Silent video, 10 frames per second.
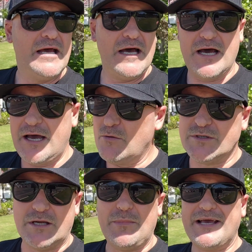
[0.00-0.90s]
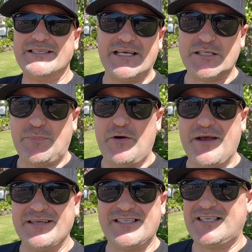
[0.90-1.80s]
Uh, it was an amazing
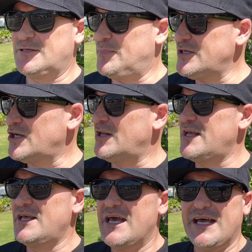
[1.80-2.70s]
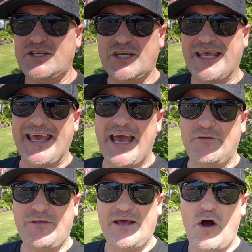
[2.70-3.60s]
experience, especially checking
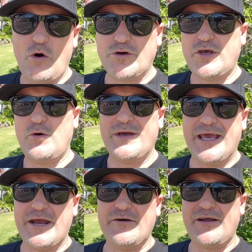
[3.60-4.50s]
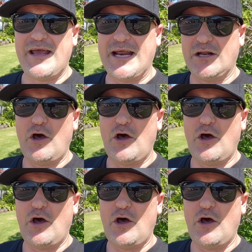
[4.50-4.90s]
out that whole queuing area and